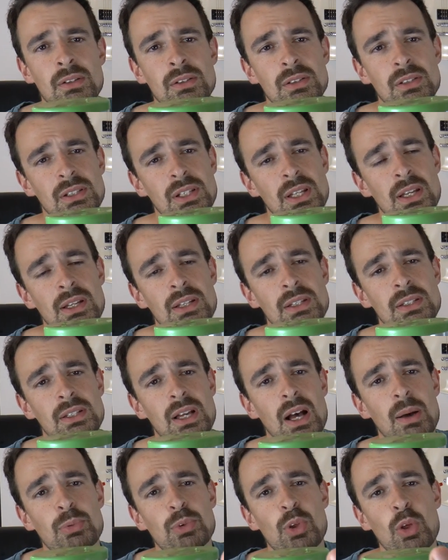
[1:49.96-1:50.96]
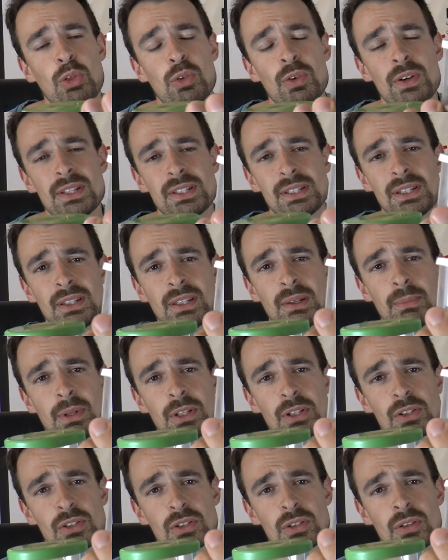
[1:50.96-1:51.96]
slings up to 3
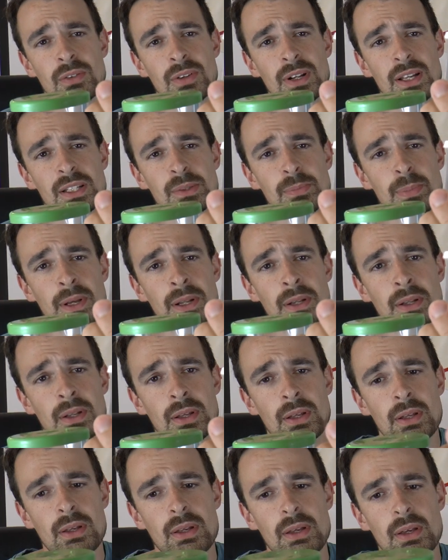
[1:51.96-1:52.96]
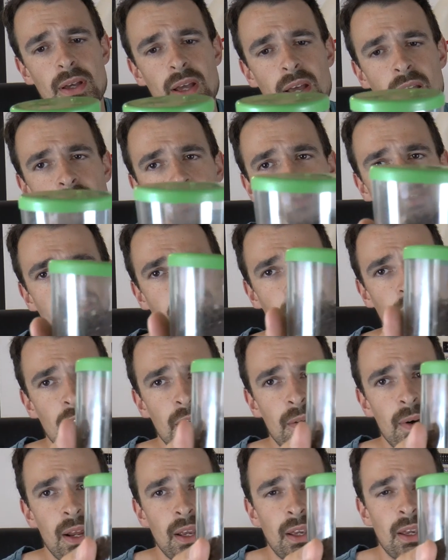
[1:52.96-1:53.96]
centimeters of leg span, and
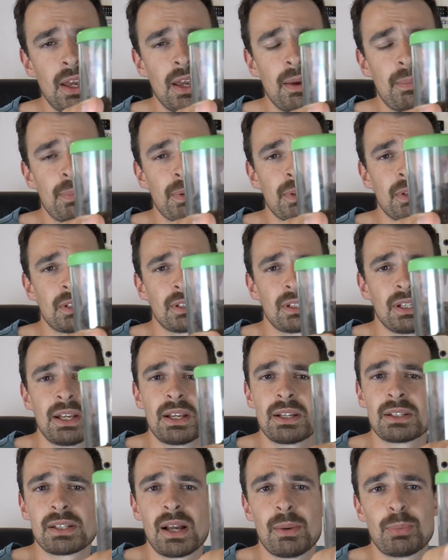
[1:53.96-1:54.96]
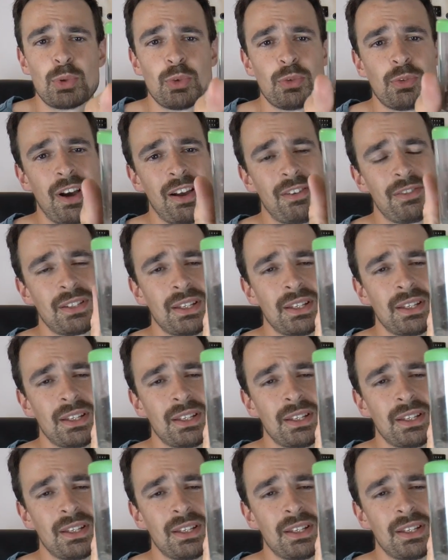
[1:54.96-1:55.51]
here I keep slings up to 5